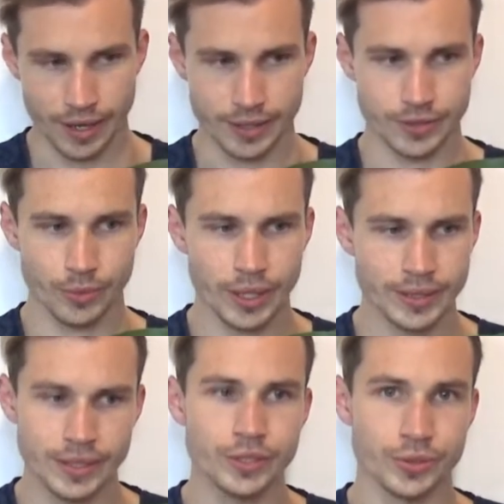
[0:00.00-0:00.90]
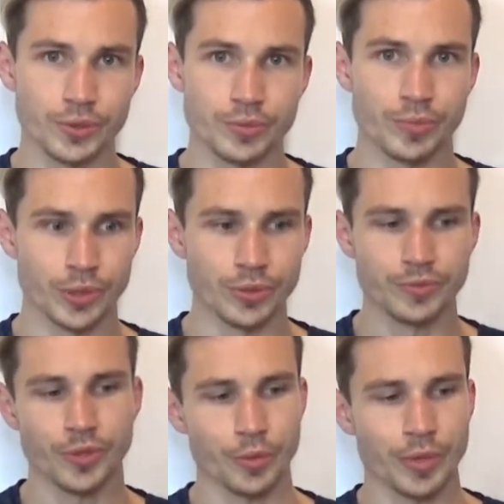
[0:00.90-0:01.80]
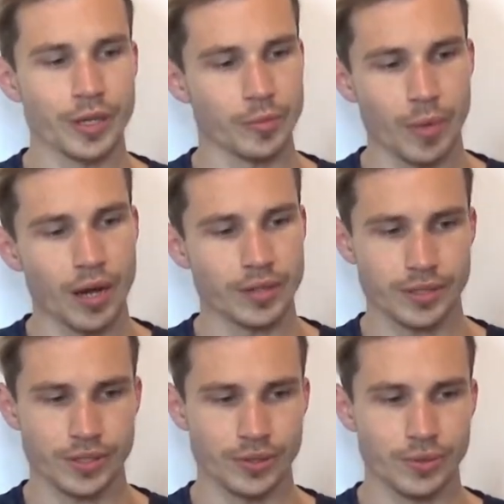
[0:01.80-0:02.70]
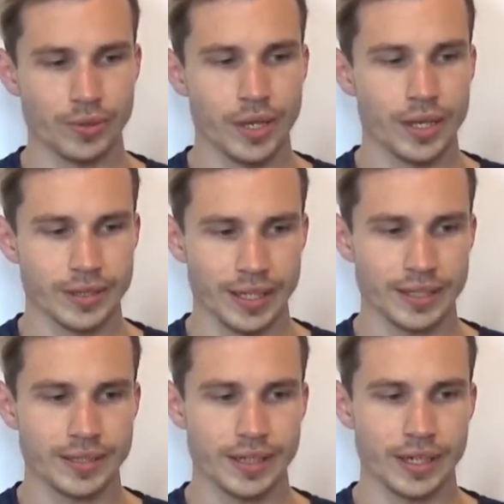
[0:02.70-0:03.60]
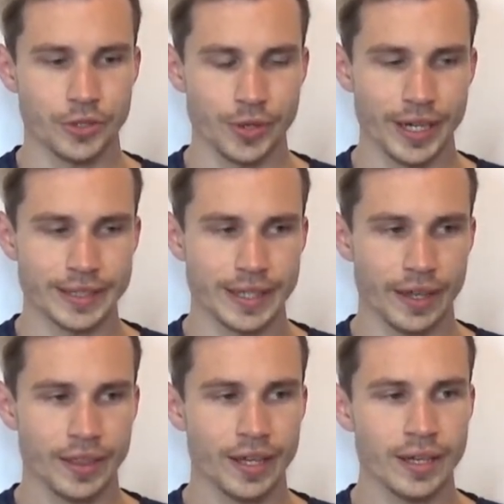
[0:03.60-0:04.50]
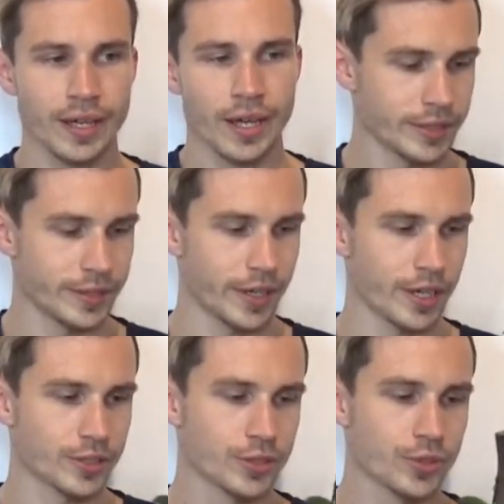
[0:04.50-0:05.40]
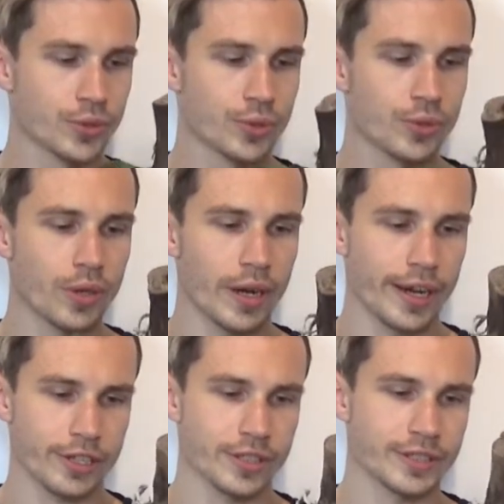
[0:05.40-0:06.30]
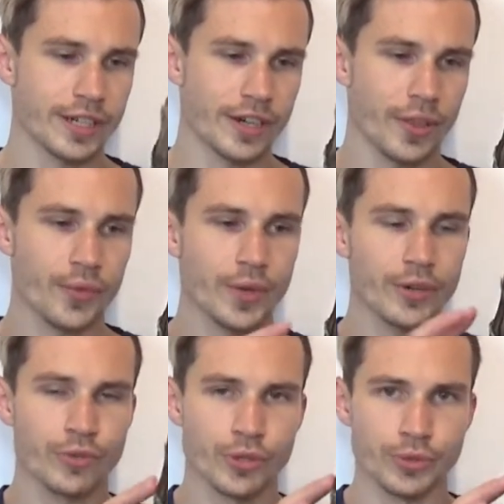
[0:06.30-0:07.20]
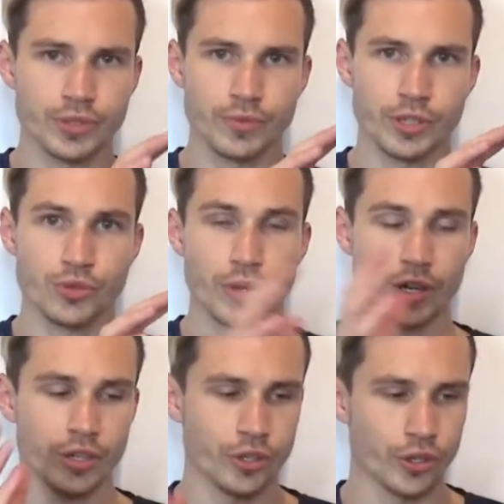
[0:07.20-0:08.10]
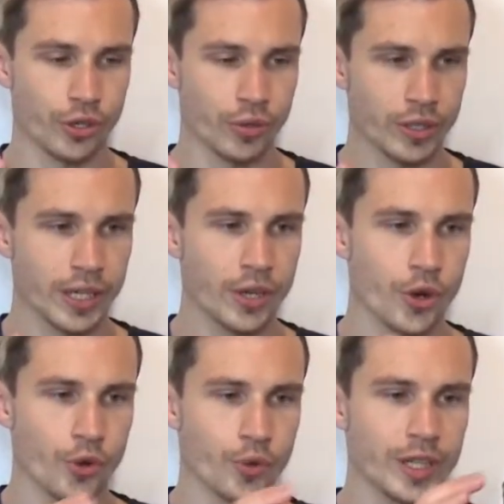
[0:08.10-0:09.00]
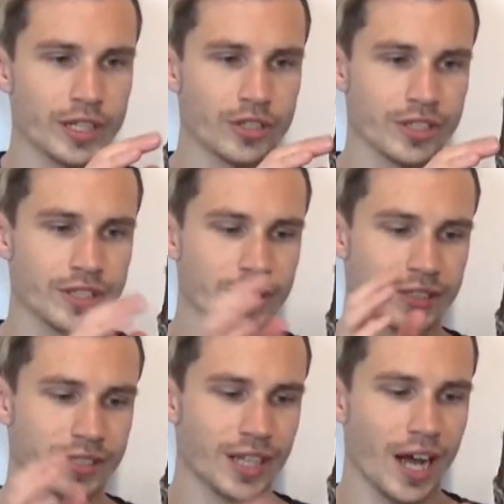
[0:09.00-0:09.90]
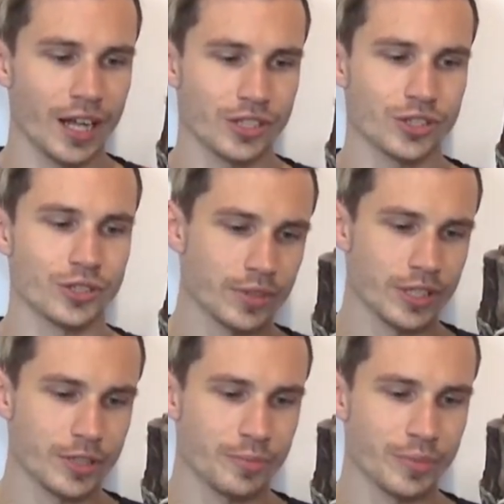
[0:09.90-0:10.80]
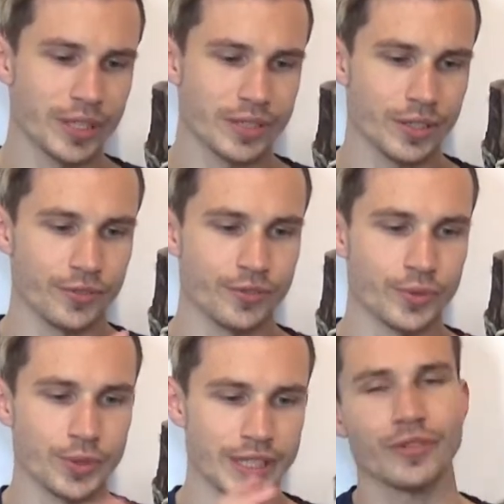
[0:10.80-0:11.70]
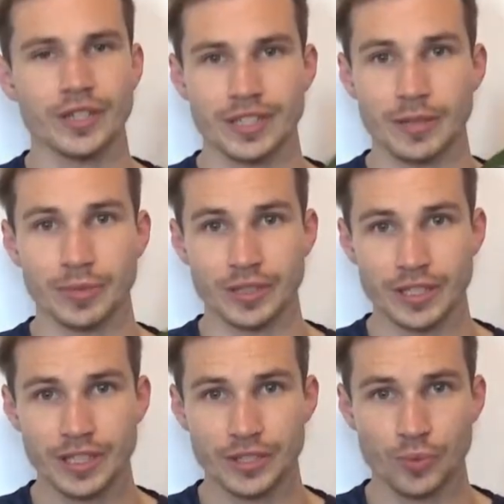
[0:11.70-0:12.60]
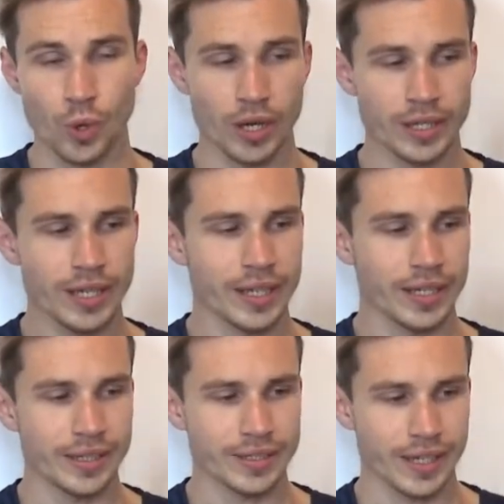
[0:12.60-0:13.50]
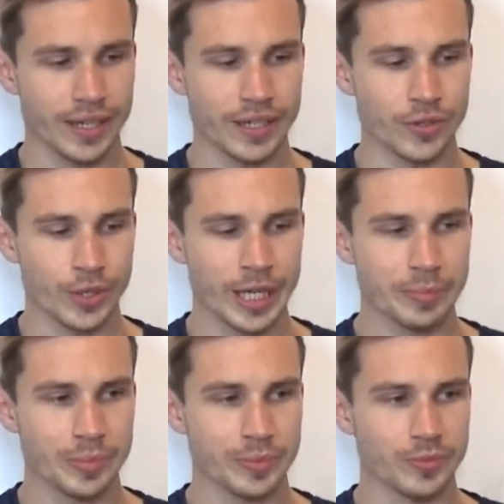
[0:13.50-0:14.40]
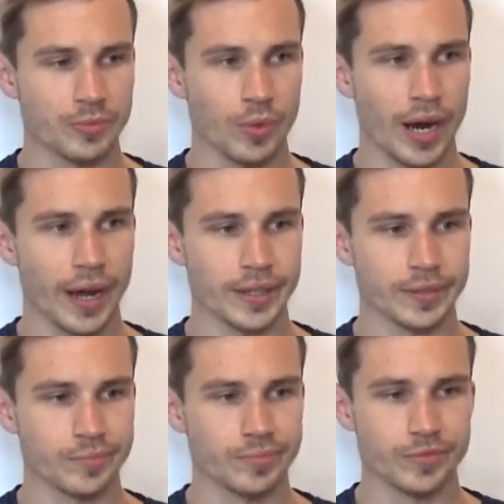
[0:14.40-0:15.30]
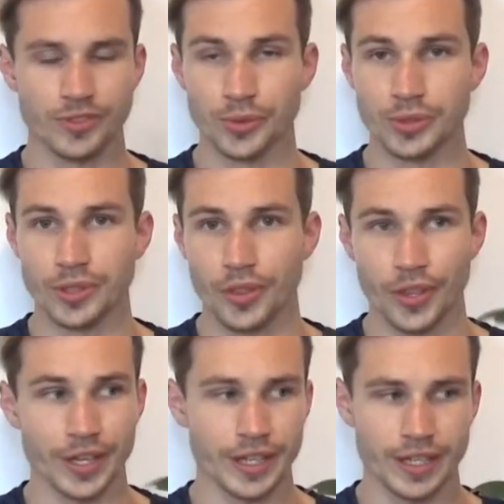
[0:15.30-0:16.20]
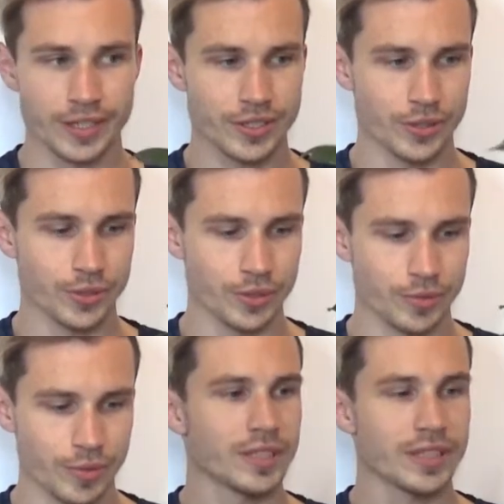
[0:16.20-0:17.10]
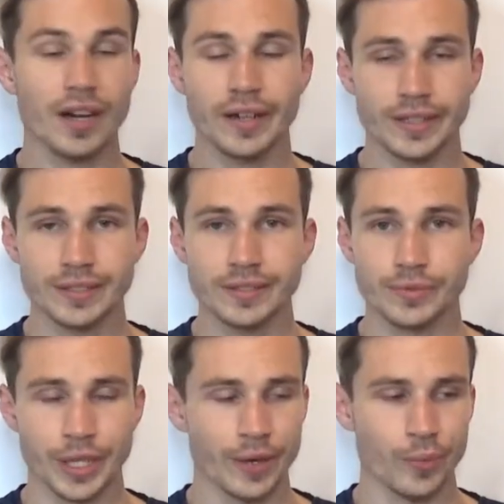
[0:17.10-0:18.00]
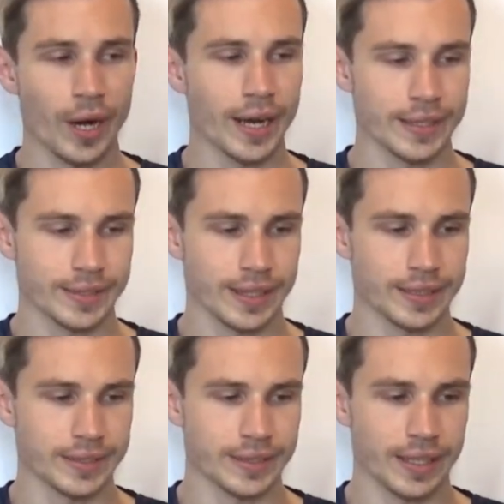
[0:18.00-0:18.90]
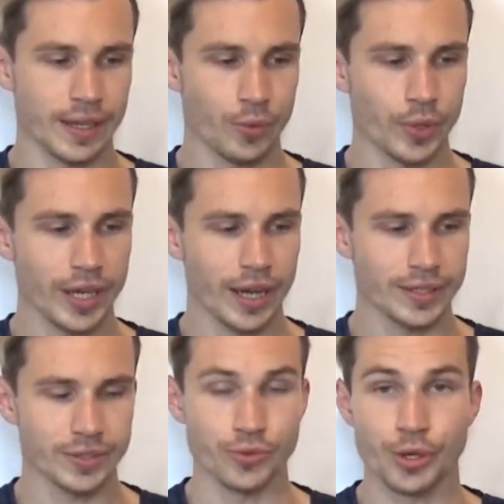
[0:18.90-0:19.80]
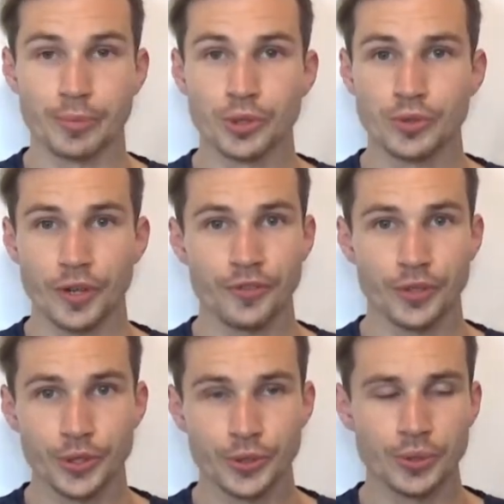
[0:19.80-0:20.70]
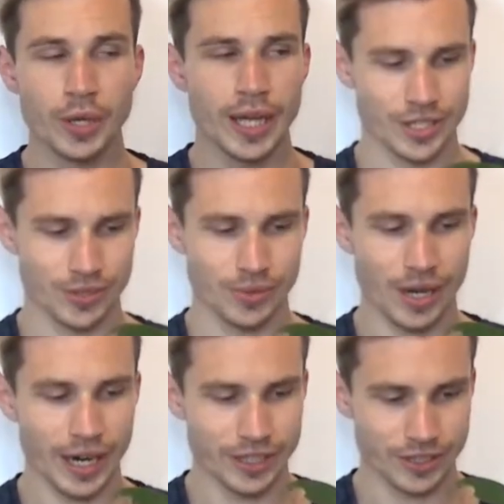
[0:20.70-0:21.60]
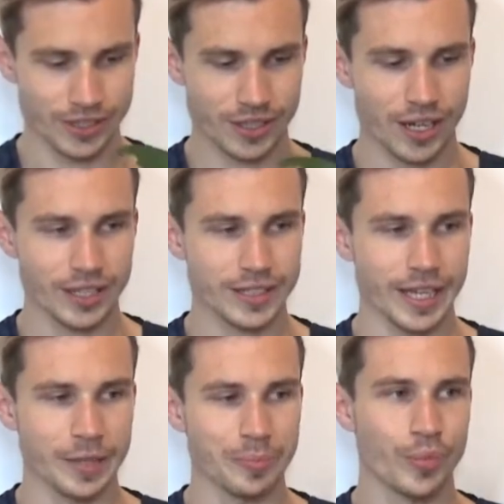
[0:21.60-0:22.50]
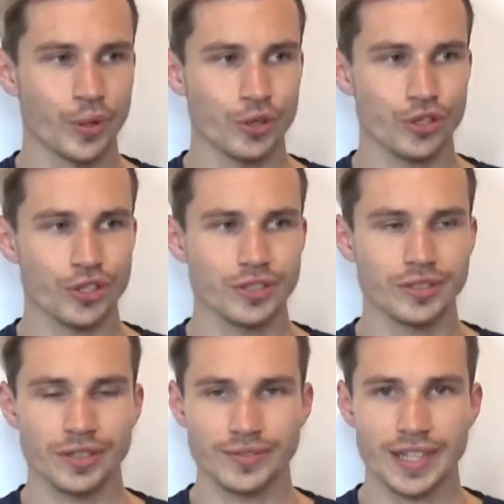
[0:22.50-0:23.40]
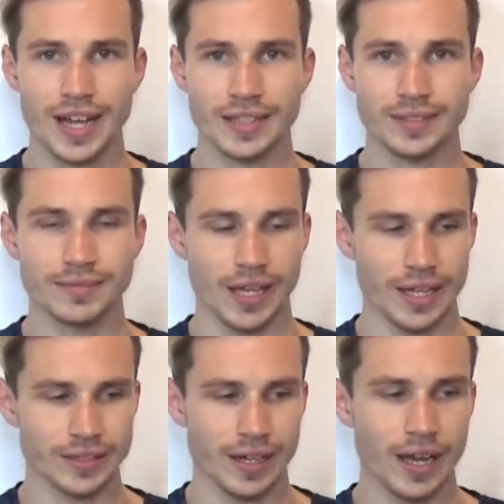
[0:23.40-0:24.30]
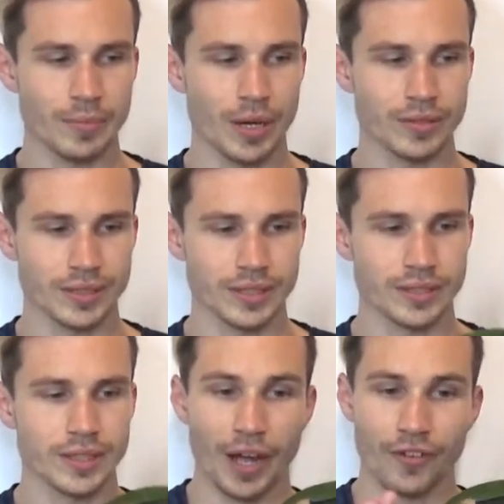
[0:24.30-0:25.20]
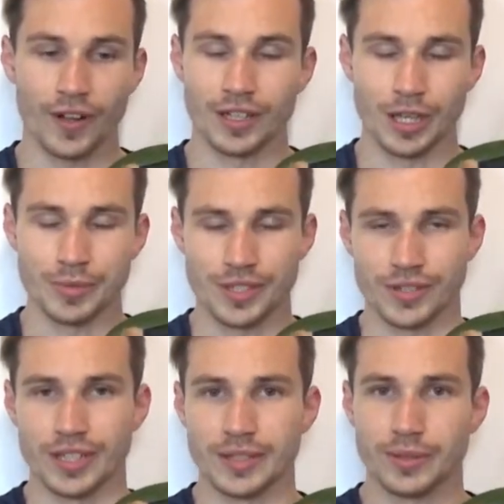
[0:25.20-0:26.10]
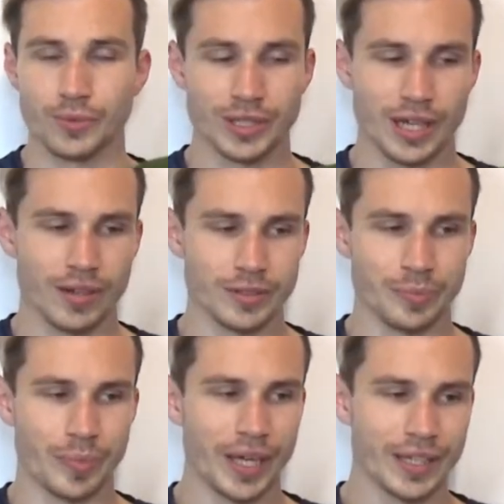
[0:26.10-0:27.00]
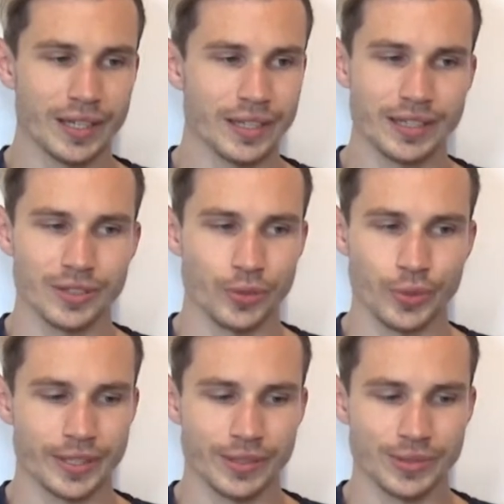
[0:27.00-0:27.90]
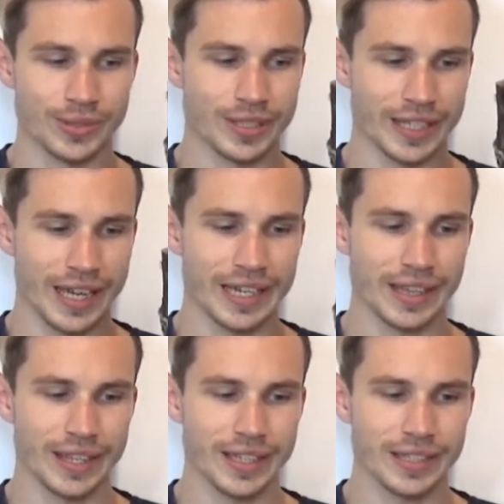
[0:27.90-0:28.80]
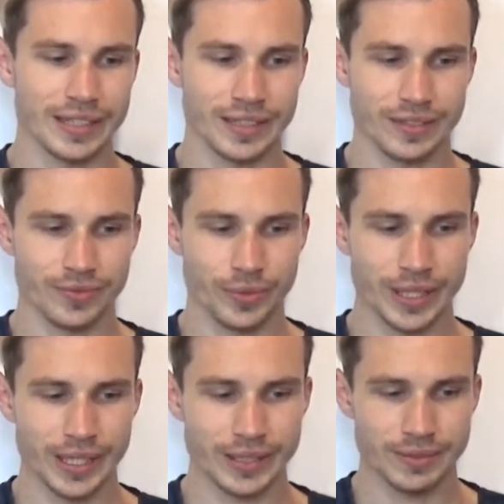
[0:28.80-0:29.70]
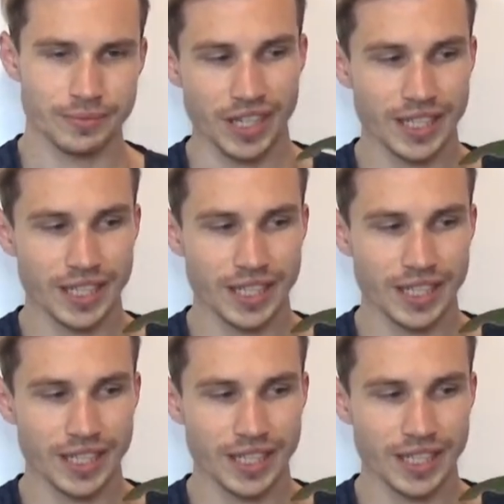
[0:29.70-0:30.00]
And well, they do bloom for me on mounts, so that's great. I think there are three roots which were grown really just attached to this piece of wood. For example, this one is a grapevine wood thingy. So in the garden we have vines and we had to remove a few, so I just cut a portion of that and I mounted my Phalaenopsis on it without baking it or without doing anything with it.